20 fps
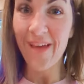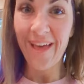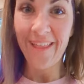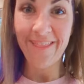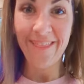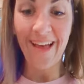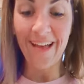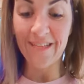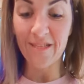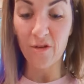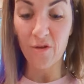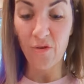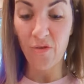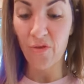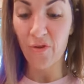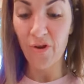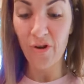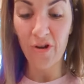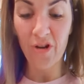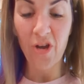That's our
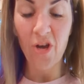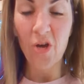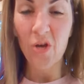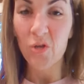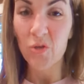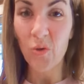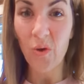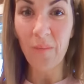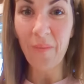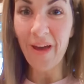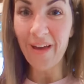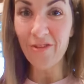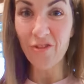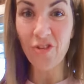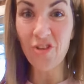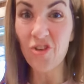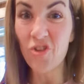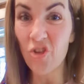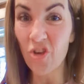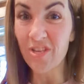1/3. So I'm
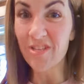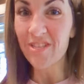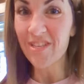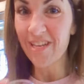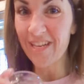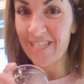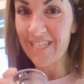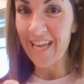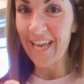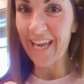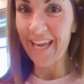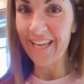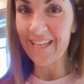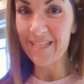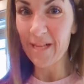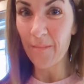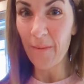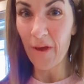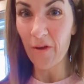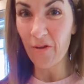actually just gonna take
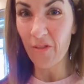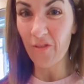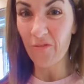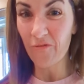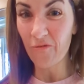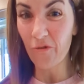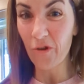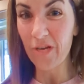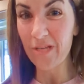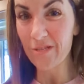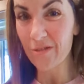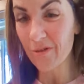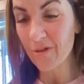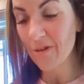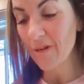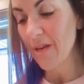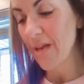some out of the freezer